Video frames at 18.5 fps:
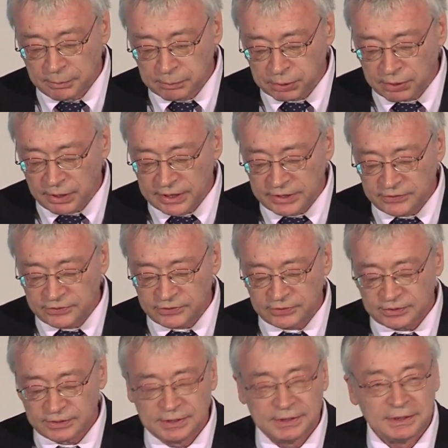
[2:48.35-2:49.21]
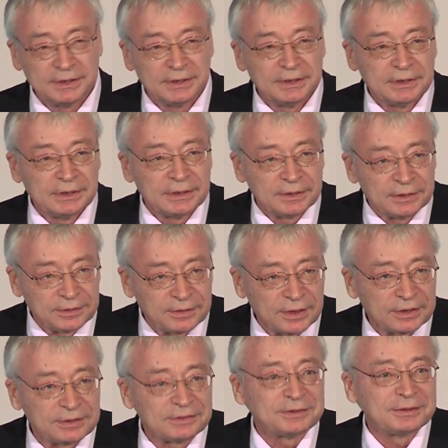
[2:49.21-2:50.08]
price
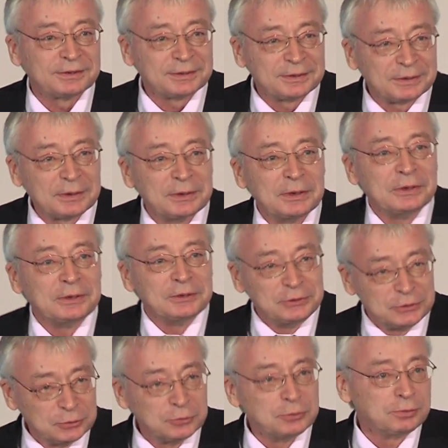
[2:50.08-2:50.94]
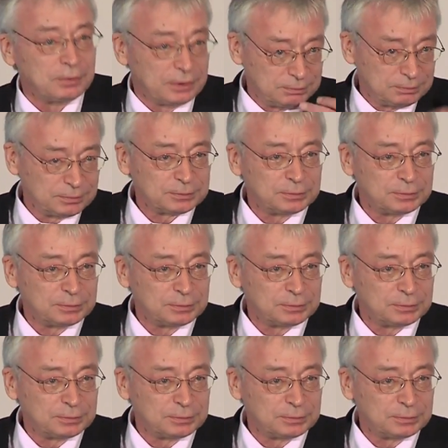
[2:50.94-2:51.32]
that you,